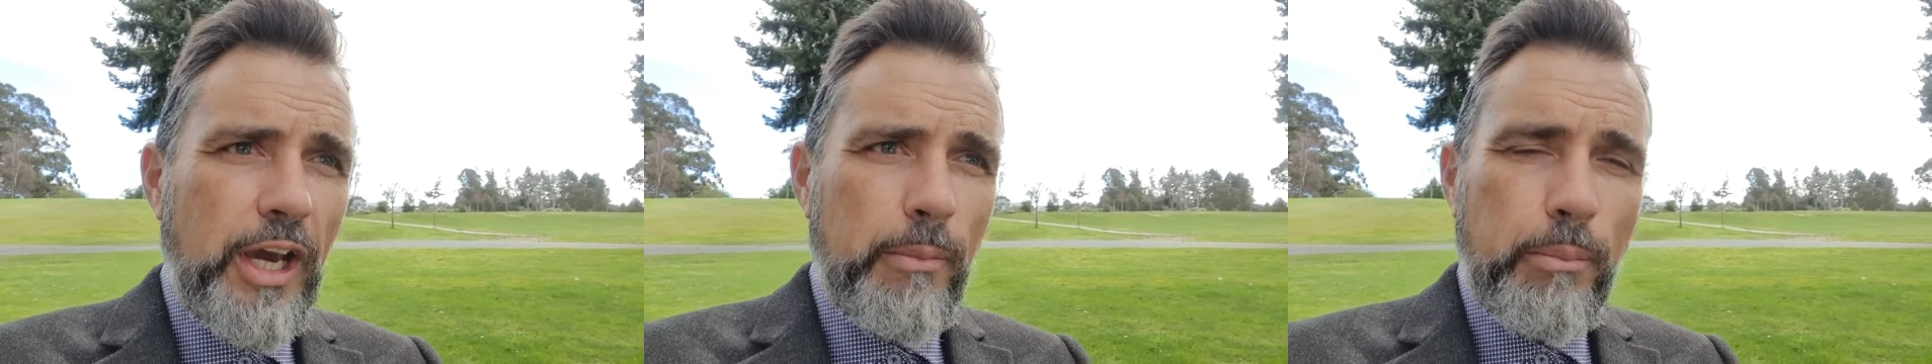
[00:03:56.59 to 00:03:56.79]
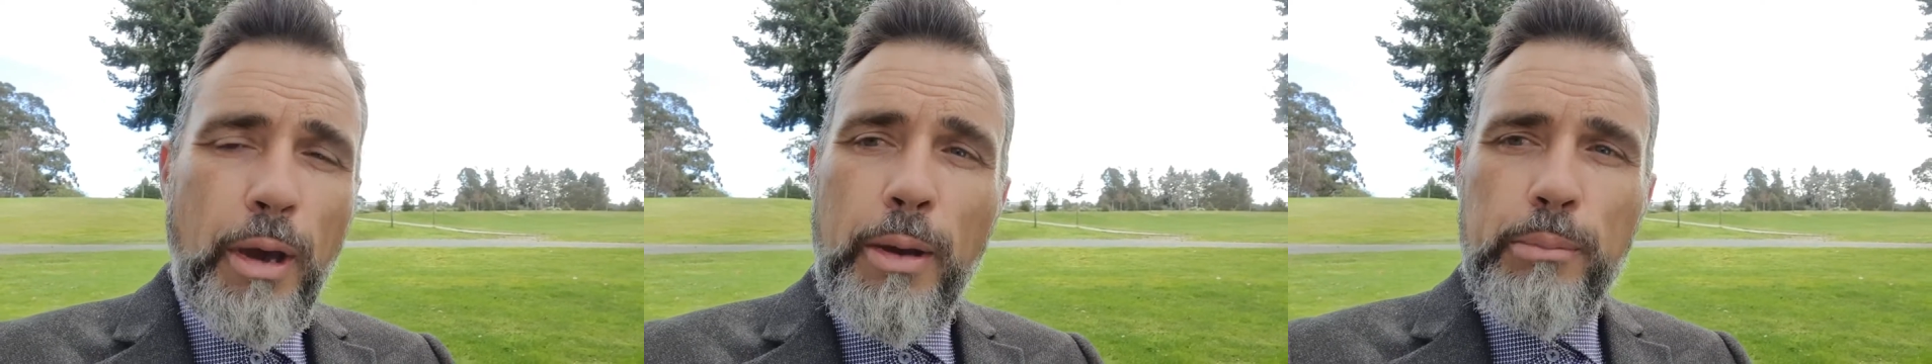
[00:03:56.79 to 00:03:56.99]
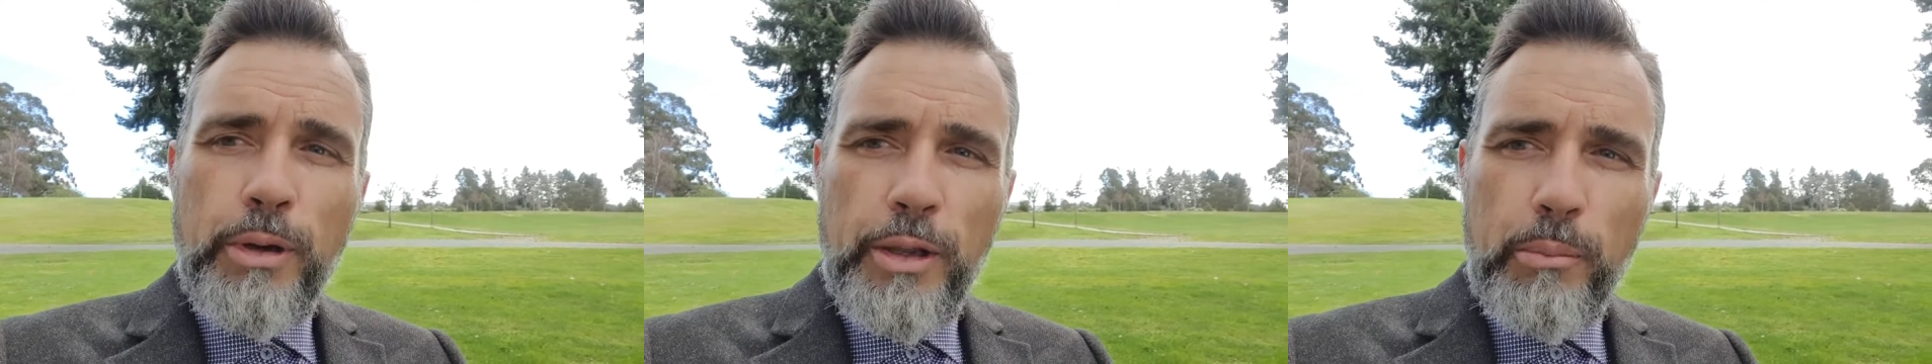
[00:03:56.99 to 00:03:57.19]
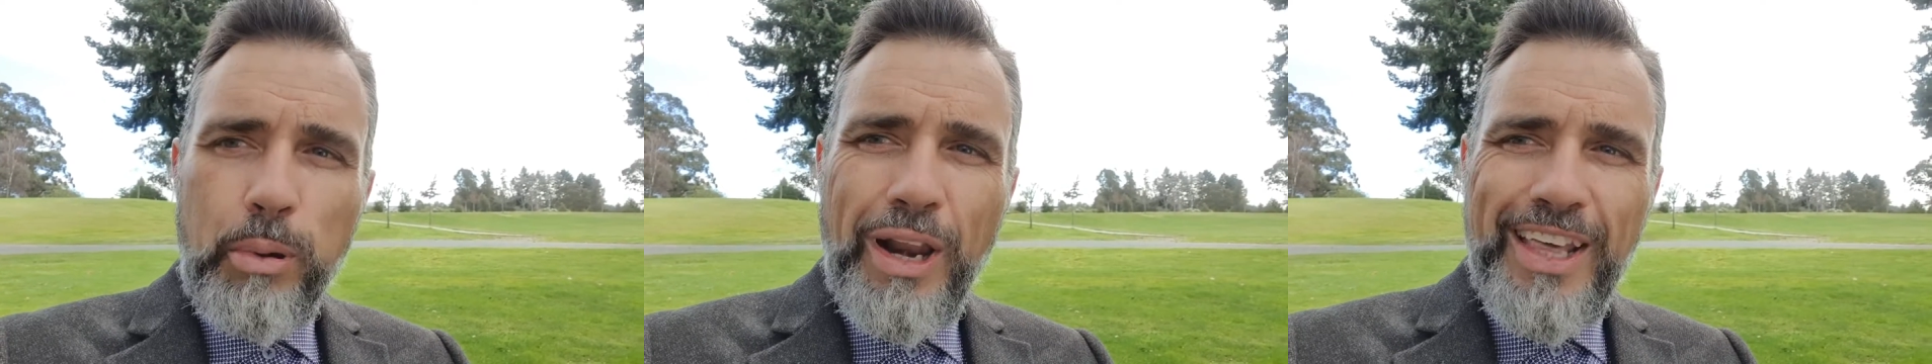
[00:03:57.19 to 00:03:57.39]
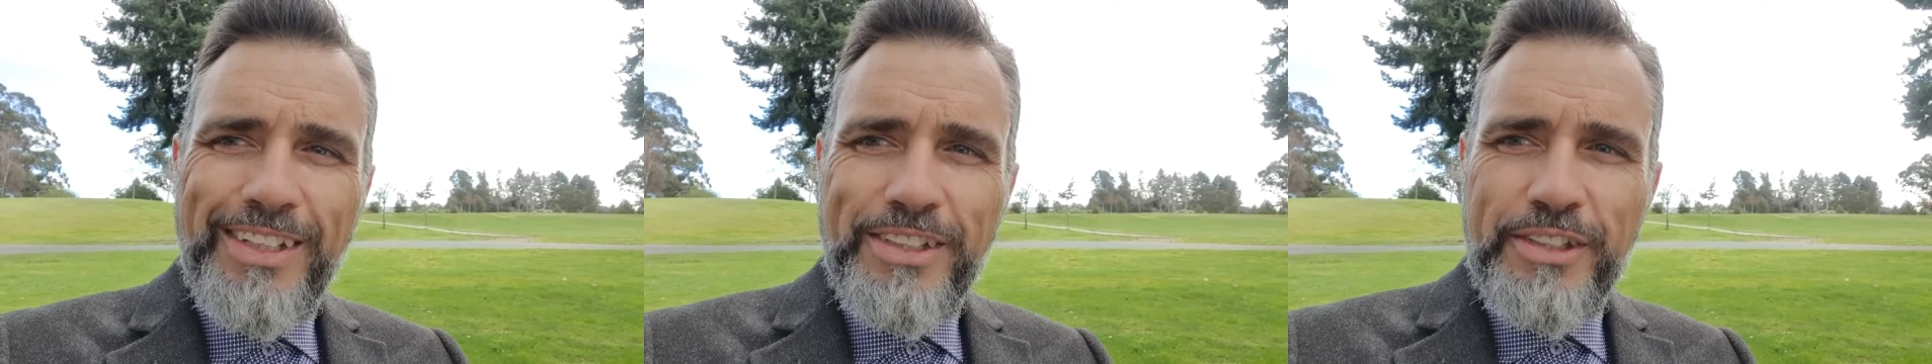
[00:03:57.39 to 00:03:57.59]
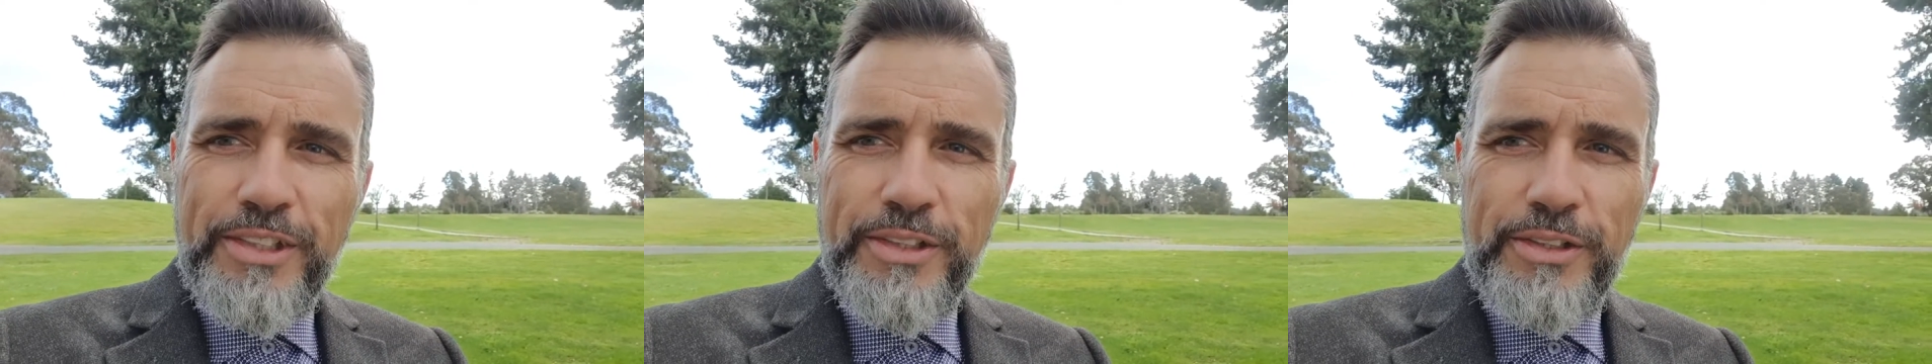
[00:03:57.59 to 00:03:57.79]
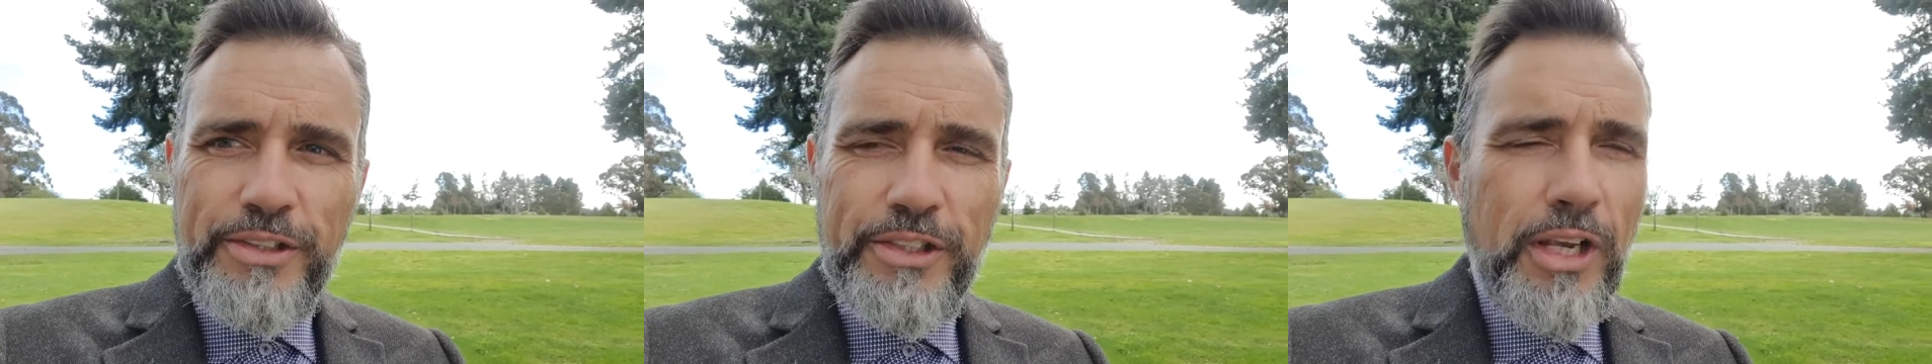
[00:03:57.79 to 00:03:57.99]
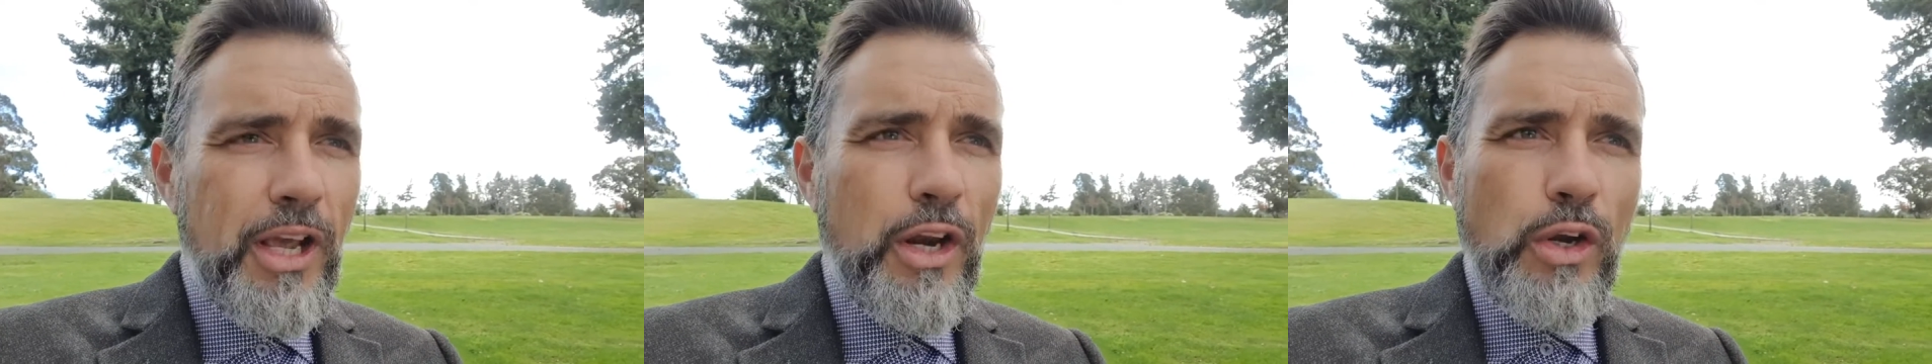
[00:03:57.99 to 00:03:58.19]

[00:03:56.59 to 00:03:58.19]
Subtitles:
out public places,